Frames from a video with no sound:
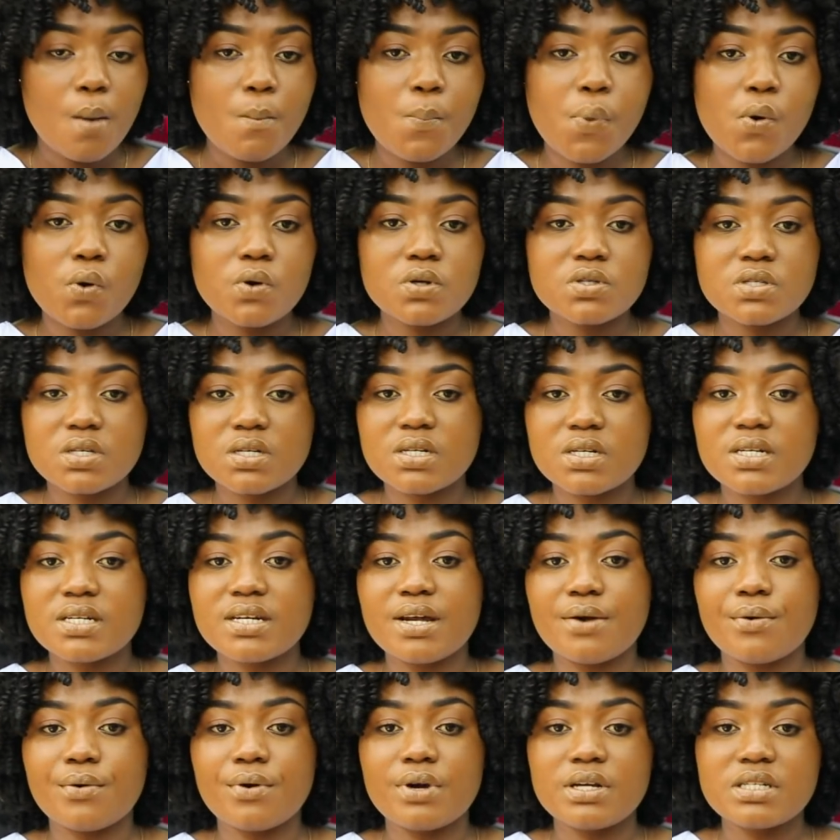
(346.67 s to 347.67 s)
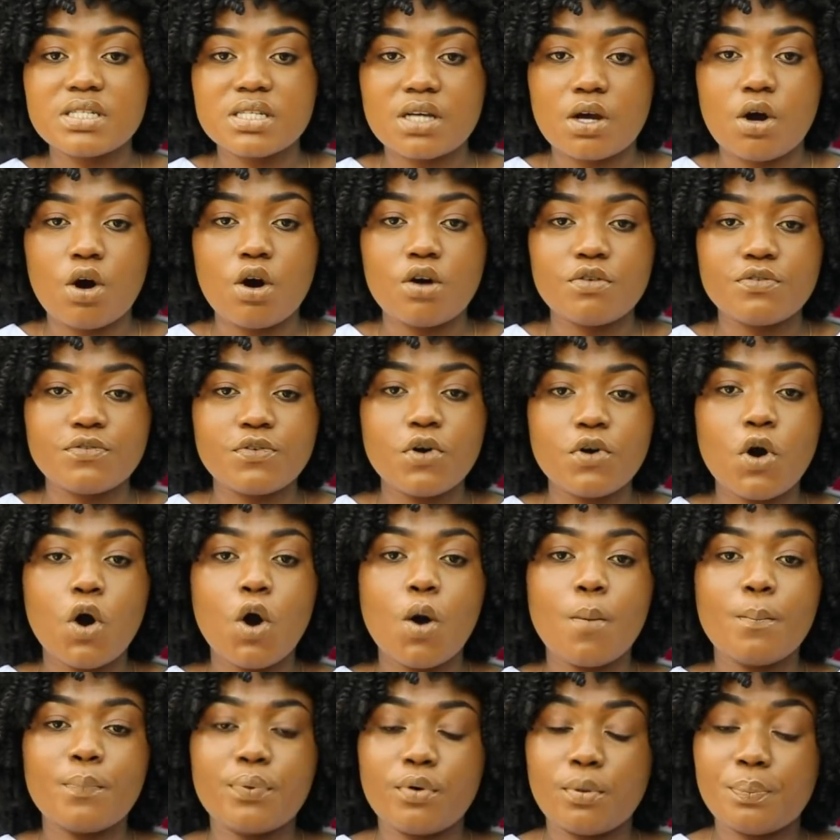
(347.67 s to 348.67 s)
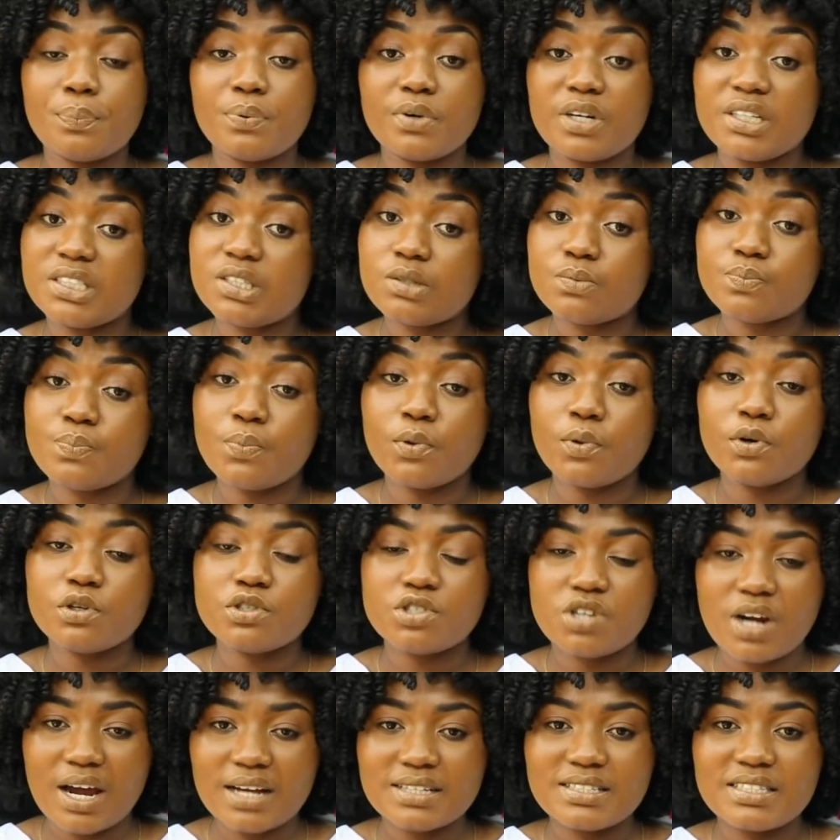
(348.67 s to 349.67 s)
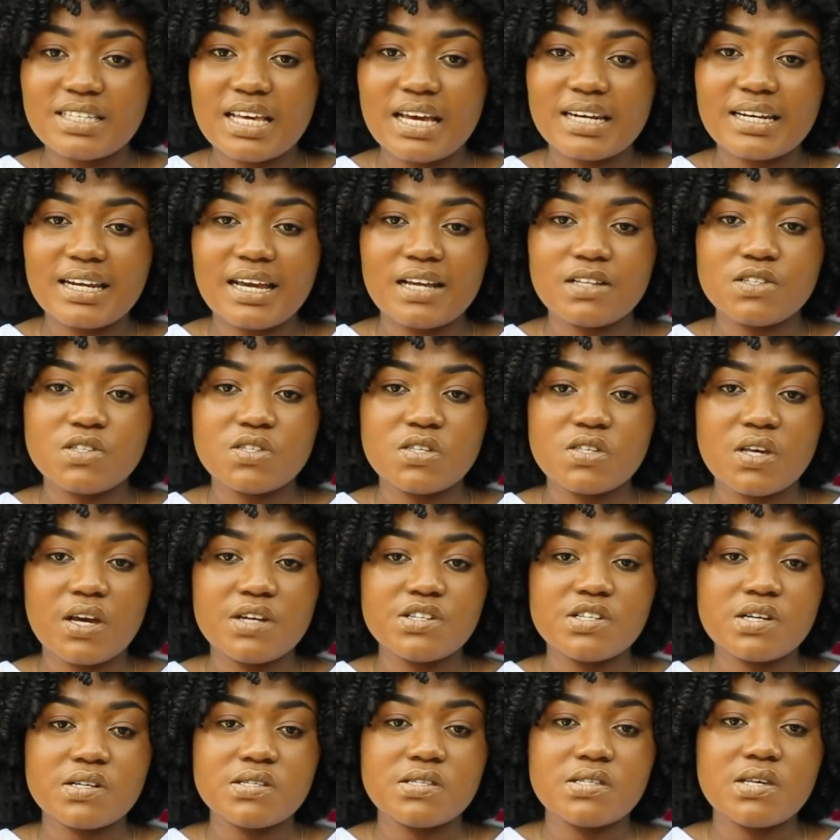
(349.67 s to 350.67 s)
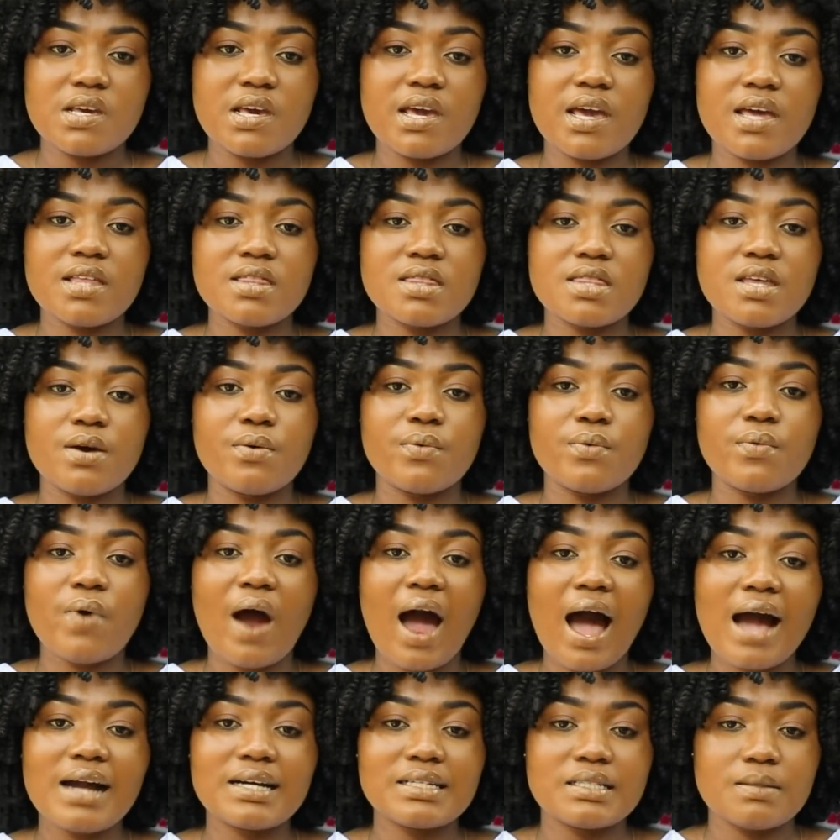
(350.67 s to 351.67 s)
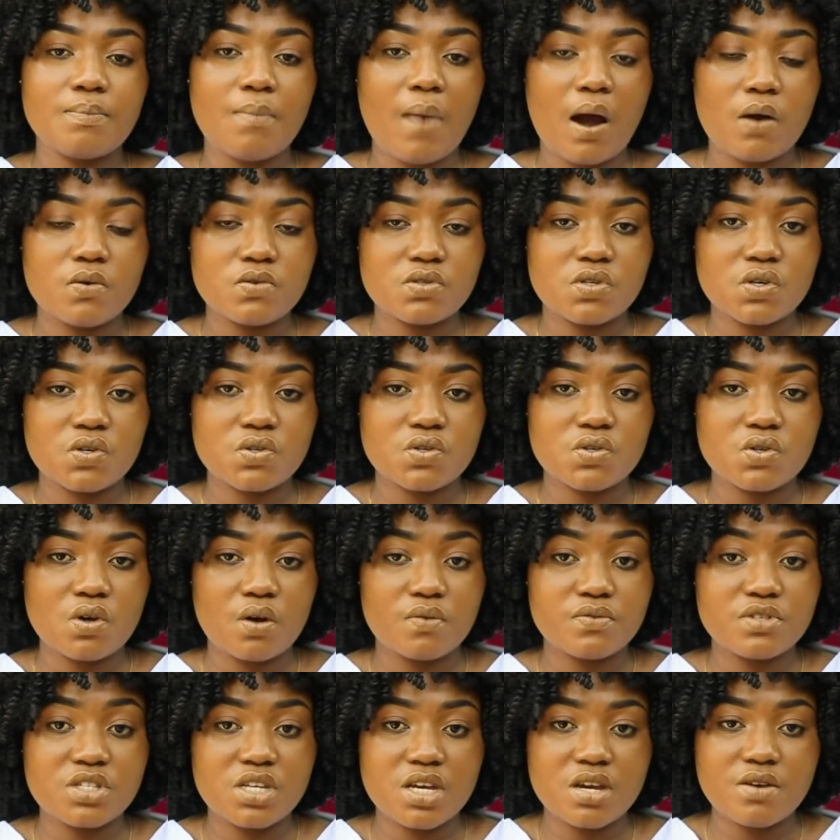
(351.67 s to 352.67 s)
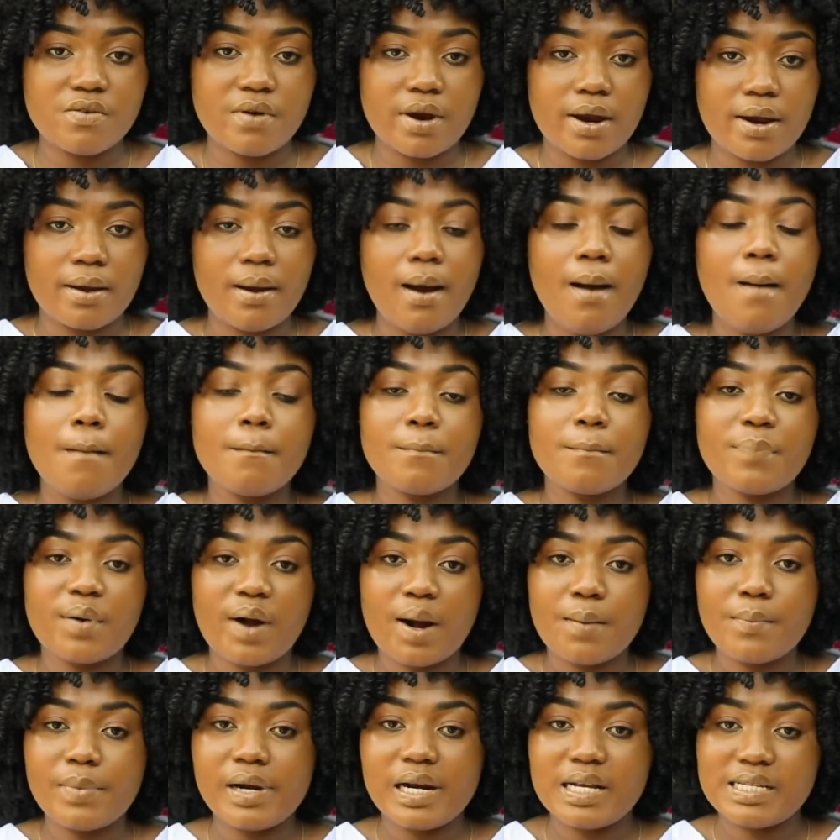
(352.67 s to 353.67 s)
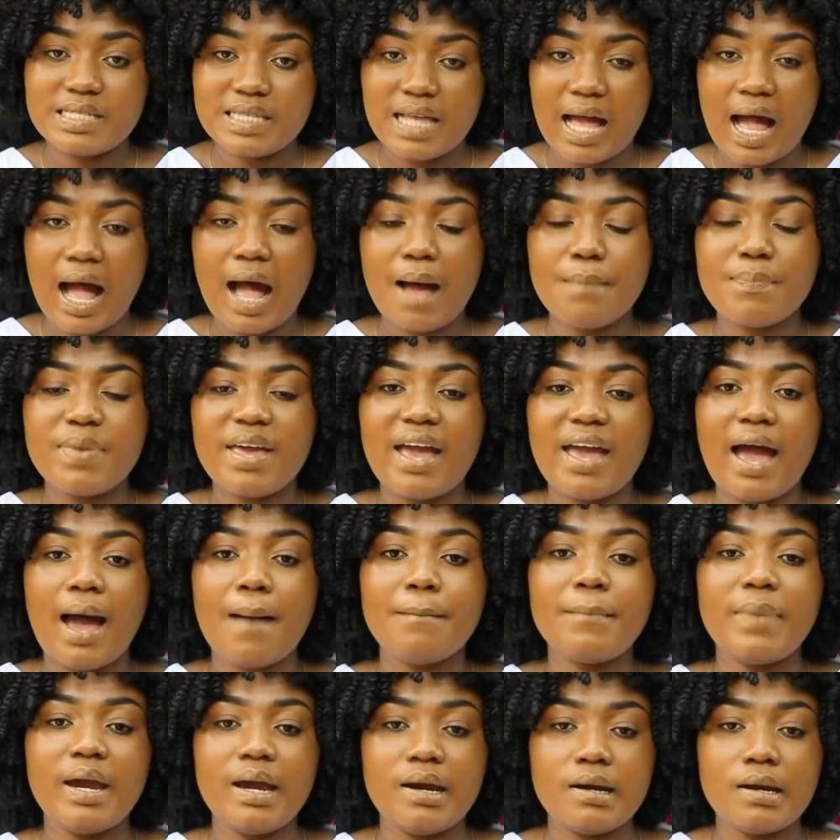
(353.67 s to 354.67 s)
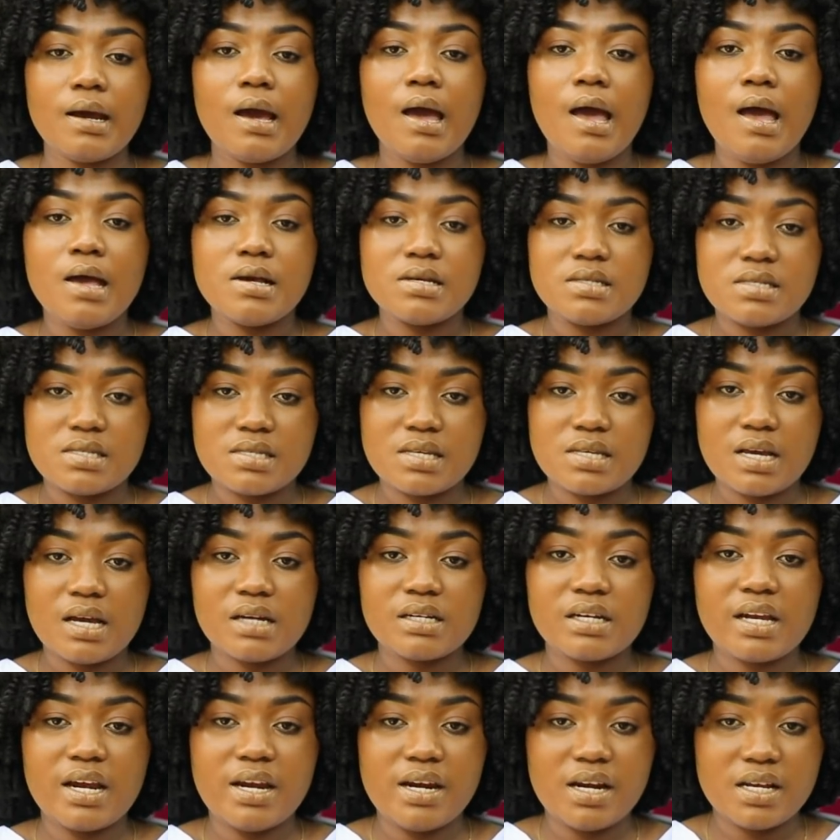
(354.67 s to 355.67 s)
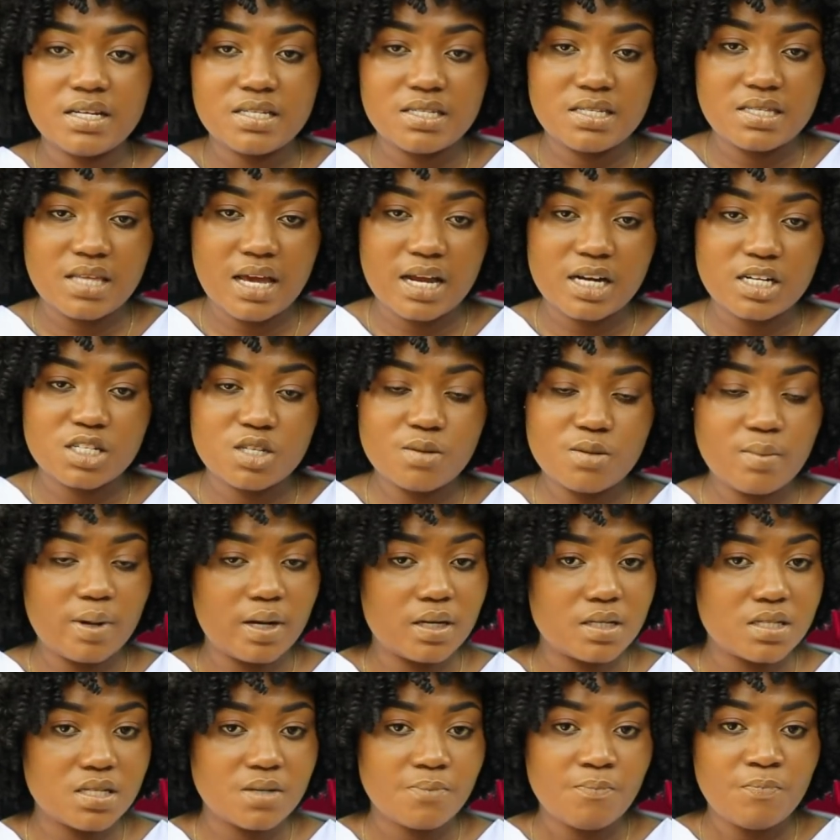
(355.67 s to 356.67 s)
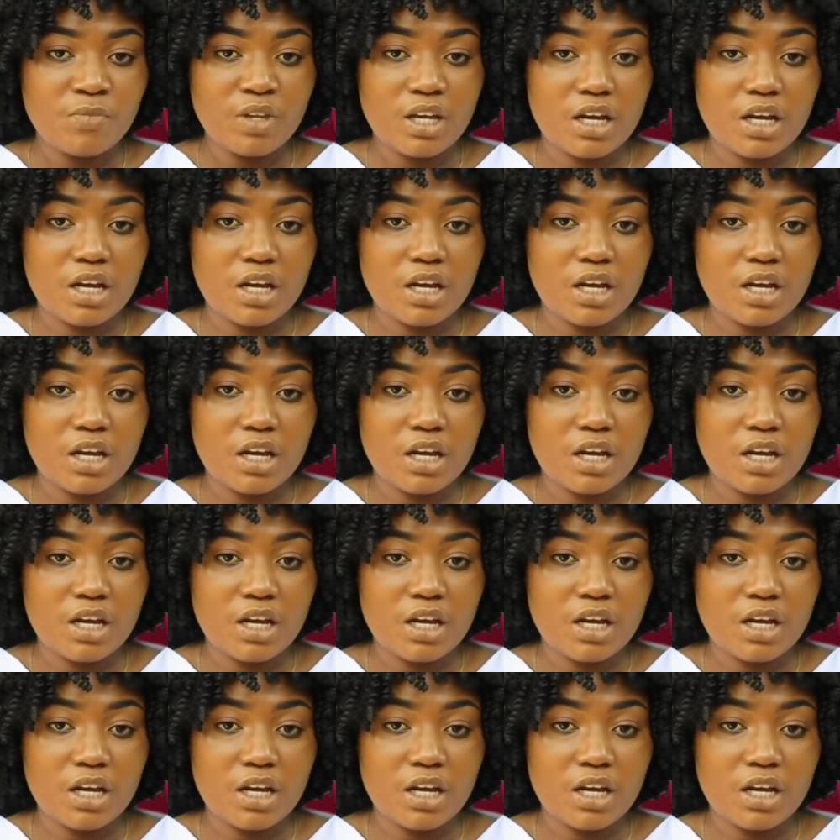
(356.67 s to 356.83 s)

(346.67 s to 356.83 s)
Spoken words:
posing the risk of protracted insurgency in the rugged mountains of Tigray, Prime Minister Abiy Ahmed said in a statement.